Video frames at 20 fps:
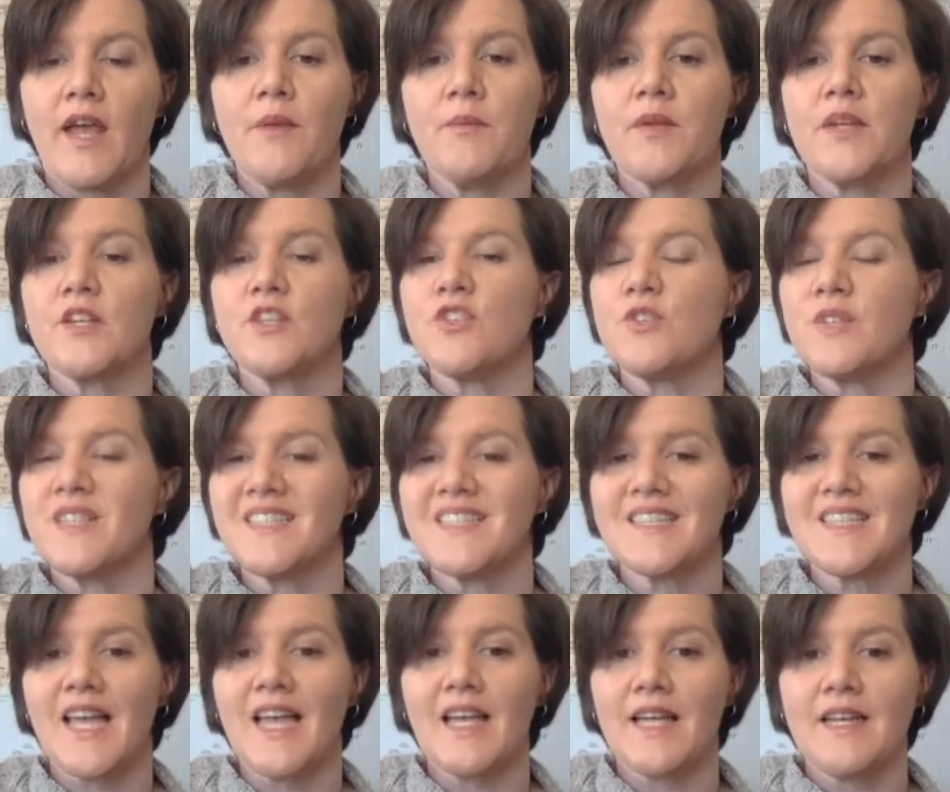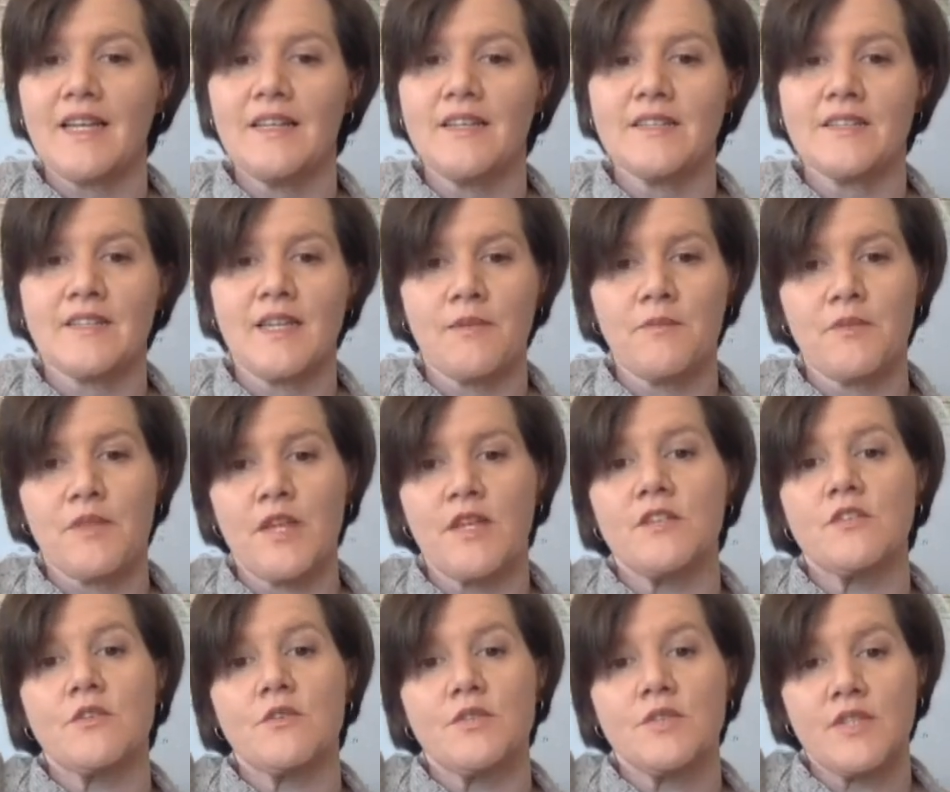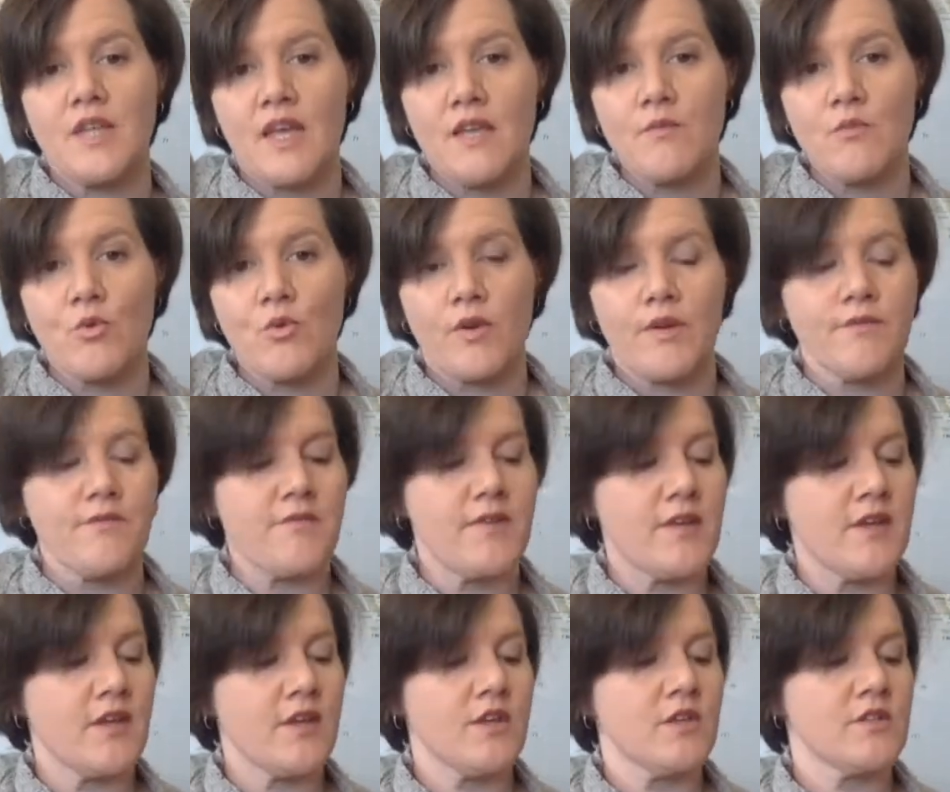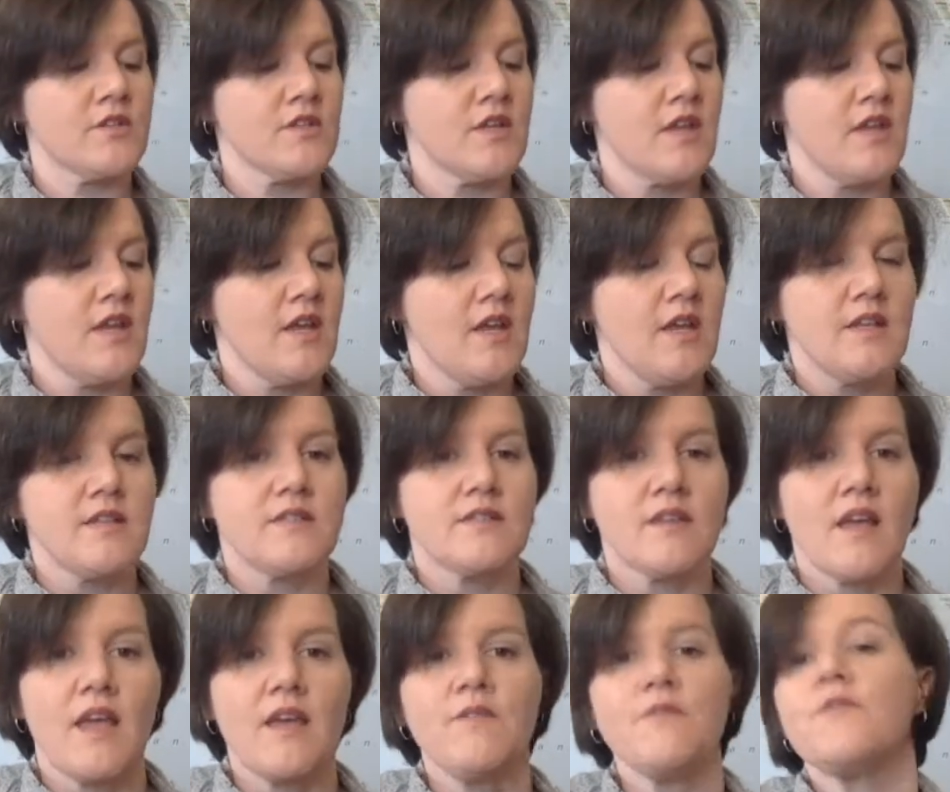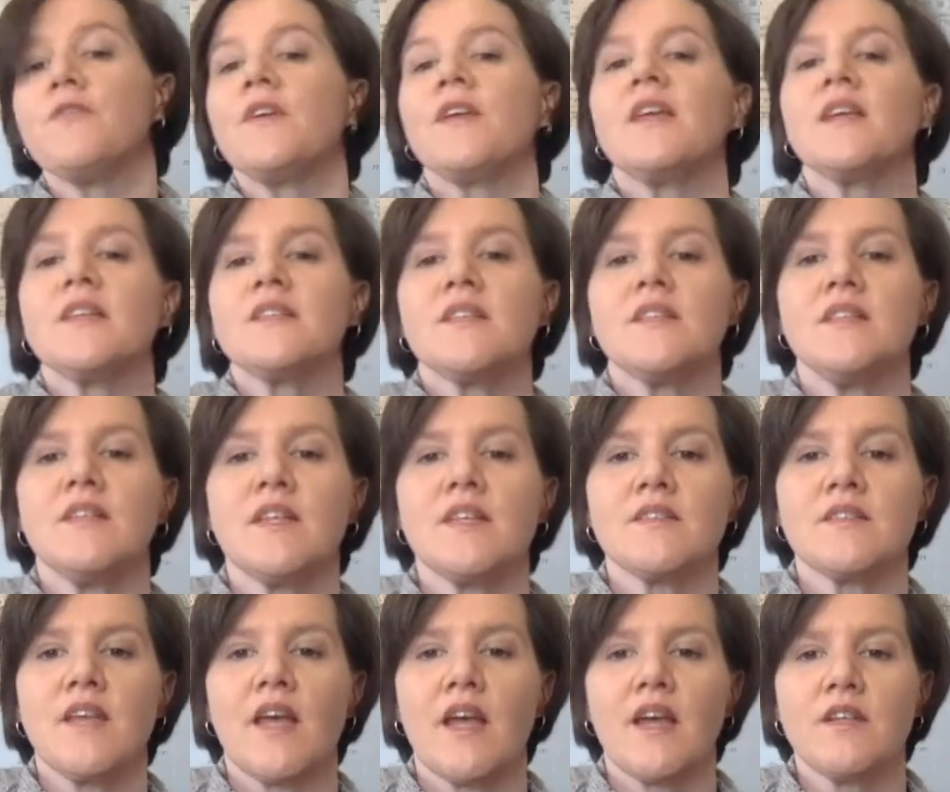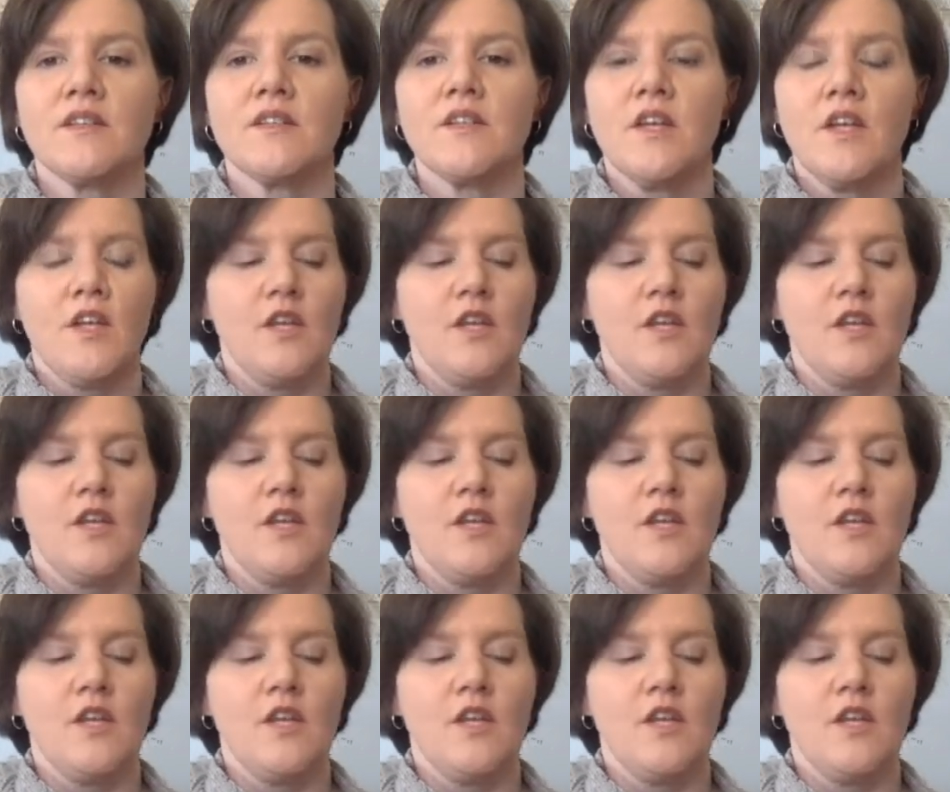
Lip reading: And we're going to do exactly the same thing. So same walking fingers, same fingers in this hand.